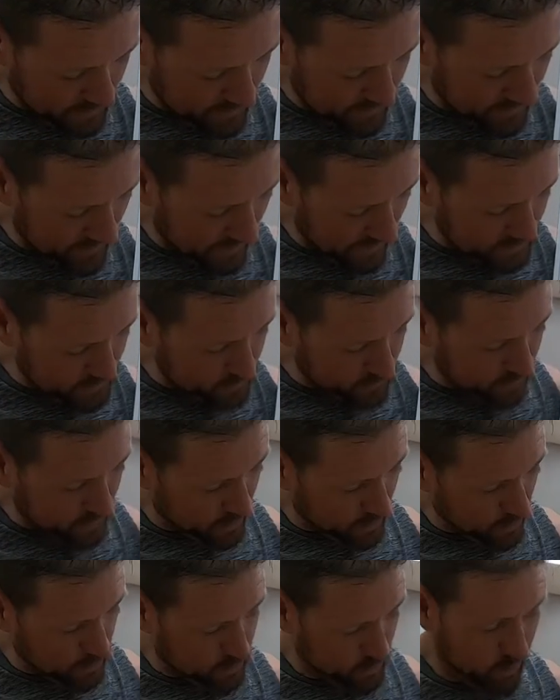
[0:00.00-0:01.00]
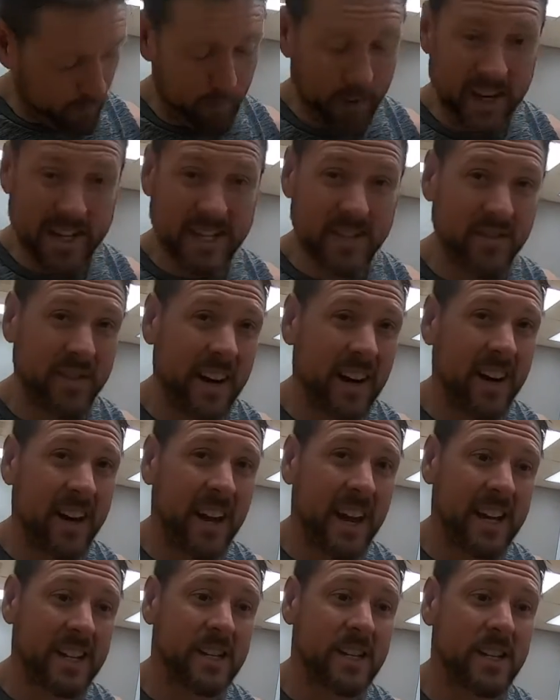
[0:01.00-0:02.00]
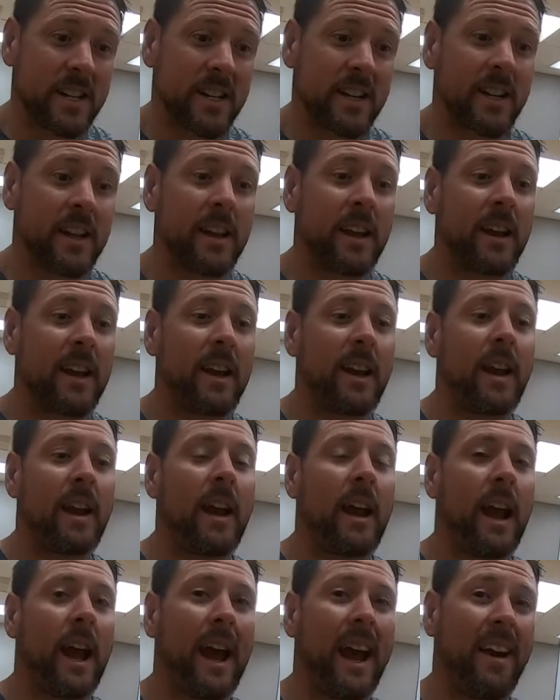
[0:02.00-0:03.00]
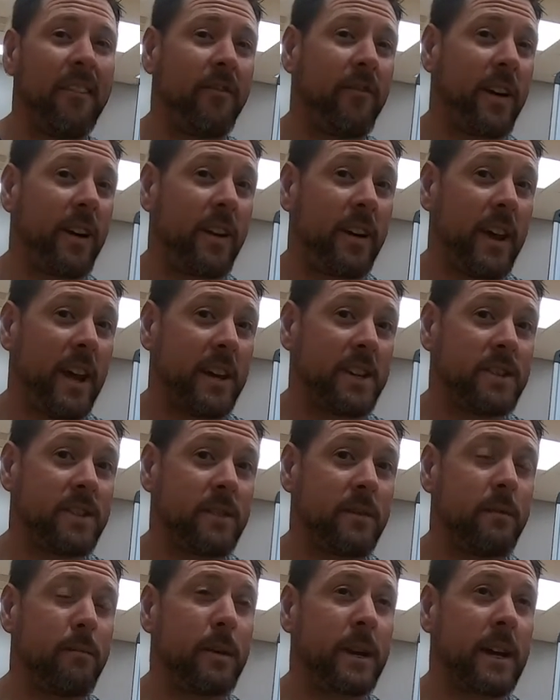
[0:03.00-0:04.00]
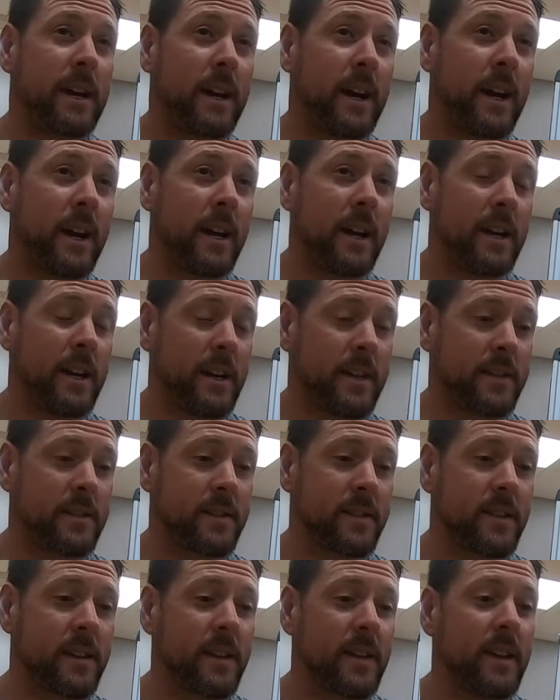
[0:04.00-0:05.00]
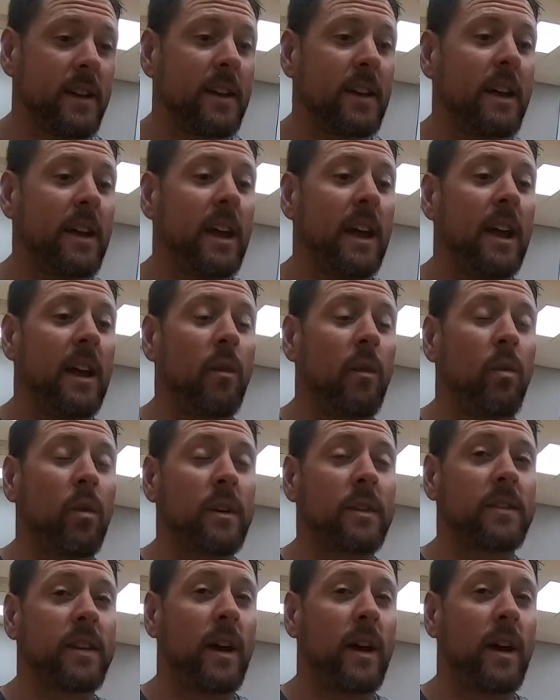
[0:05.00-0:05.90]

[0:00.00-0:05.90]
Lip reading: Next, we're gonna go to a bench variation. I have variation because it works